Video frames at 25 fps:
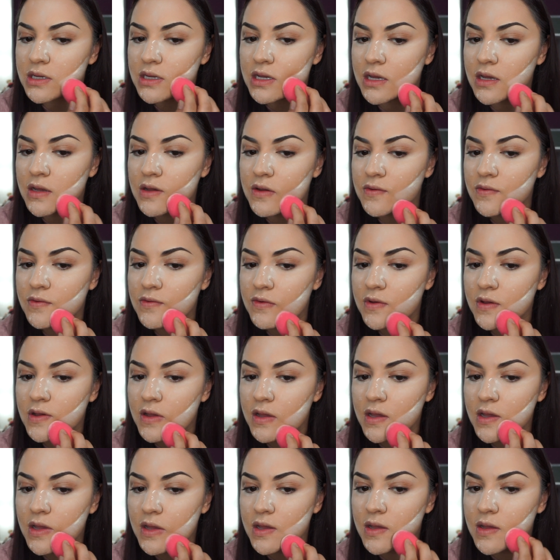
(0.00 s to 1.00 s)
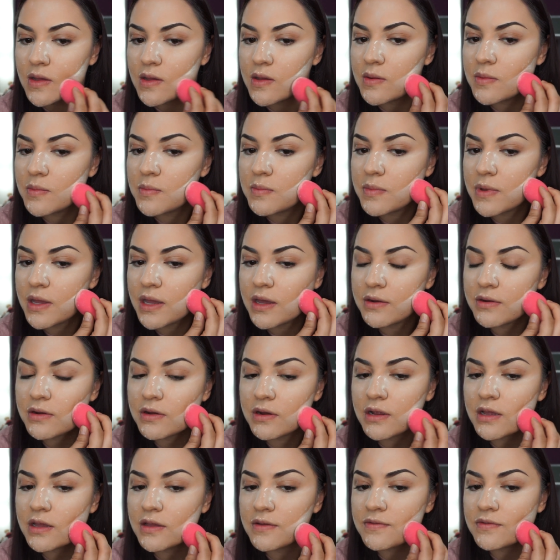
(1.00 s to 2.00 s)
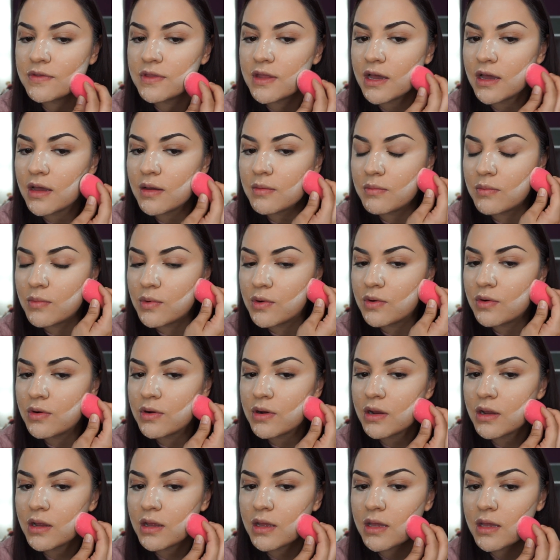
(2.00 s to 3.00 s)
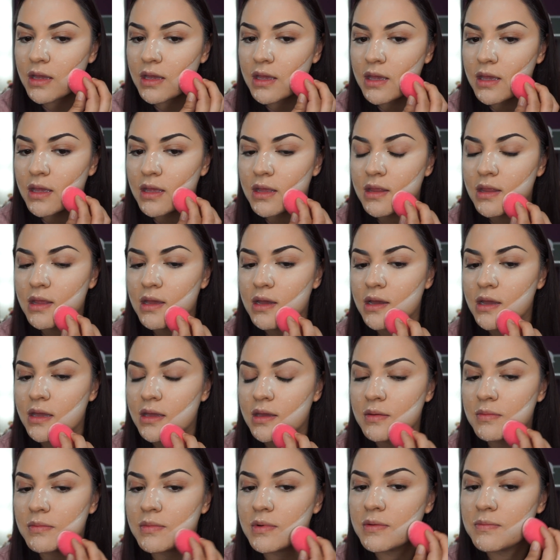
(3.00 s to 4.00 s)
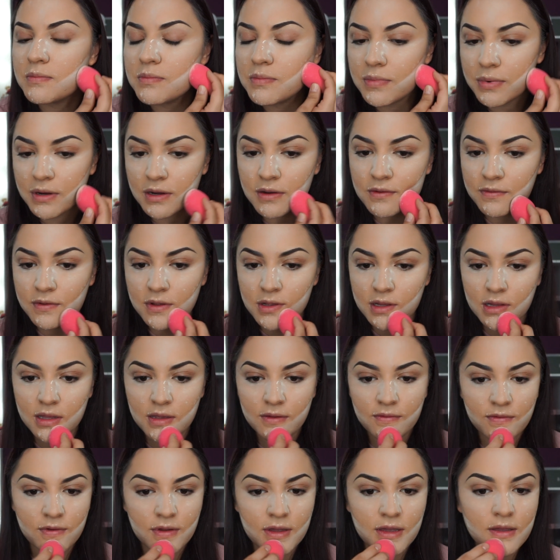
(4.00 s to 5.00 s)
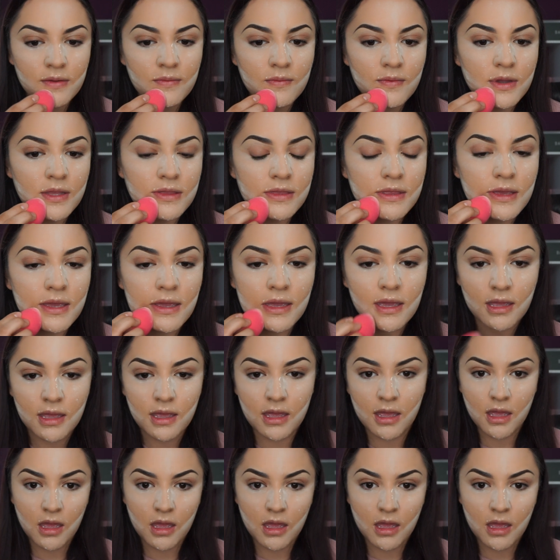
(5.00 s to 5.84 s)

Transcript: of powder, if not more, and I am perfectly fine with it,